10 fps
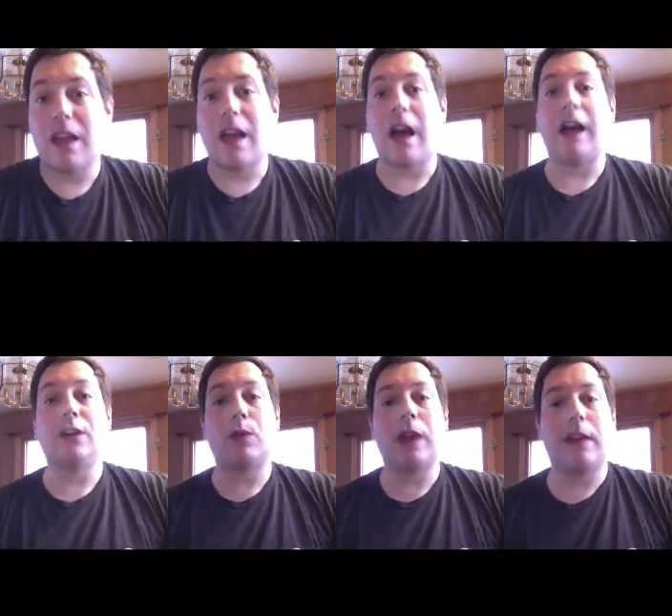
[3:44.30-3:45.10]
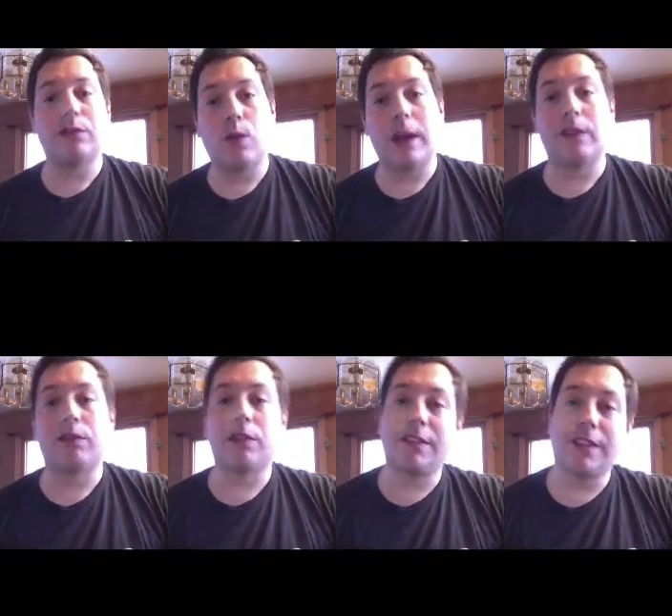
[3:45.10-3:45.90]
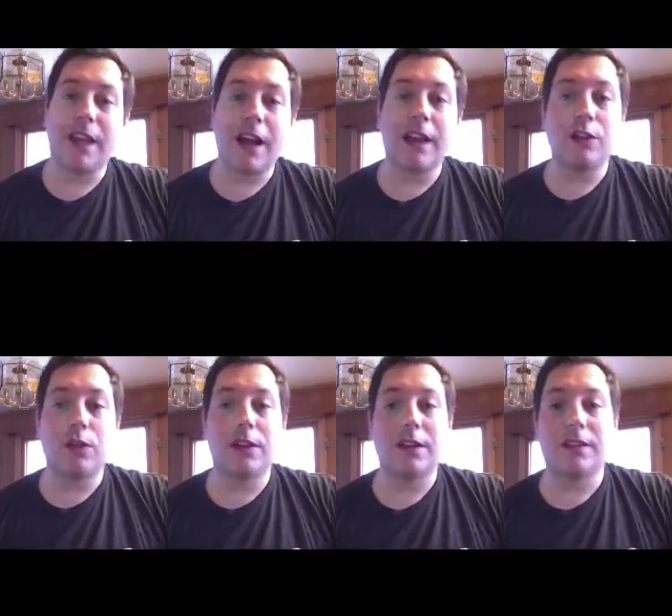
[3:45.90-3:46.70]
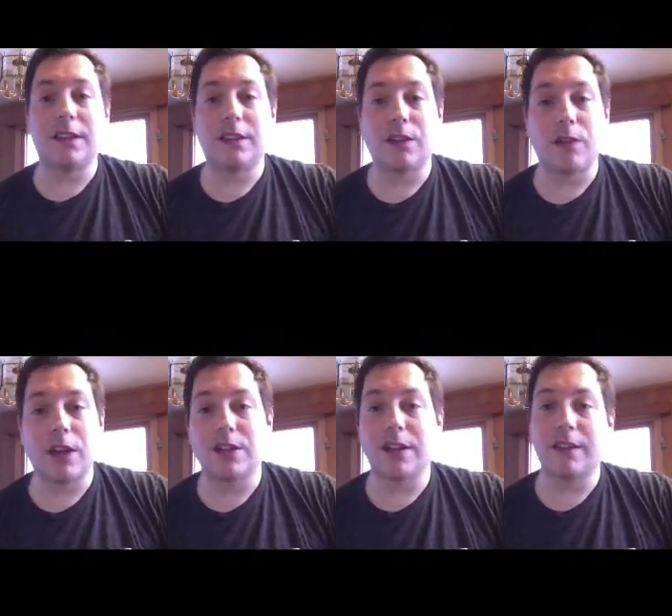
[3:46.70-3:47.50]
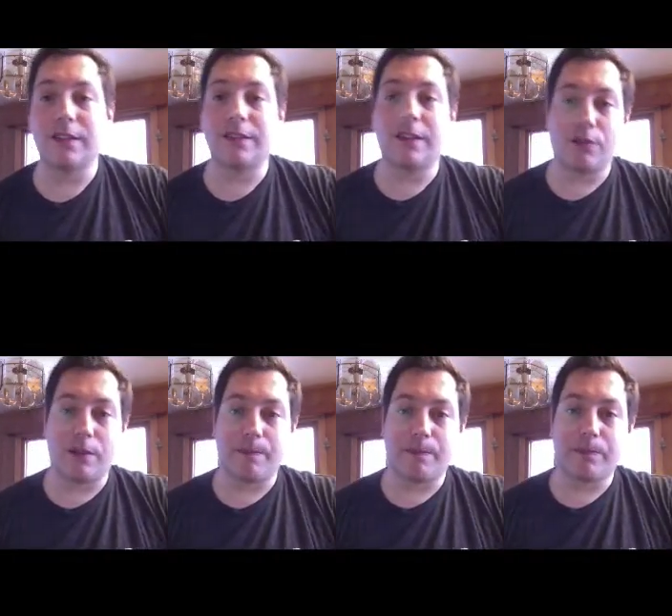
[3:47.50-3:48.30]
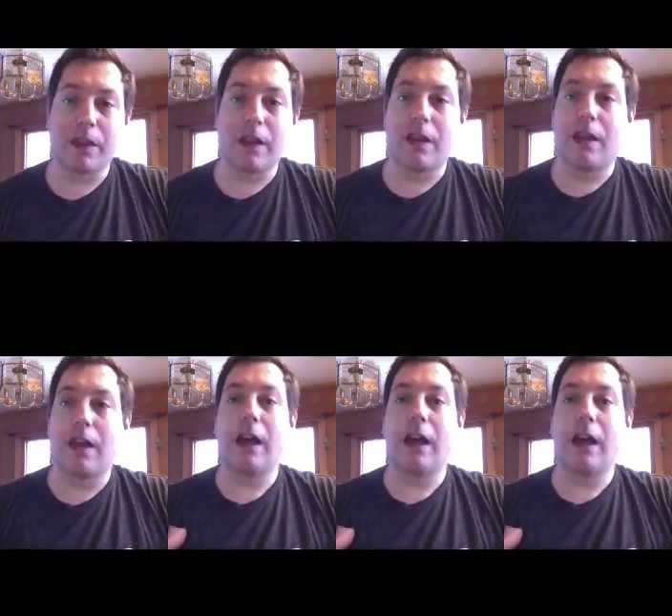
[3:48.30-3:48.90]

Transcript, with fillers: I don't have to wait for the CI and unit test and integration test, etc uh,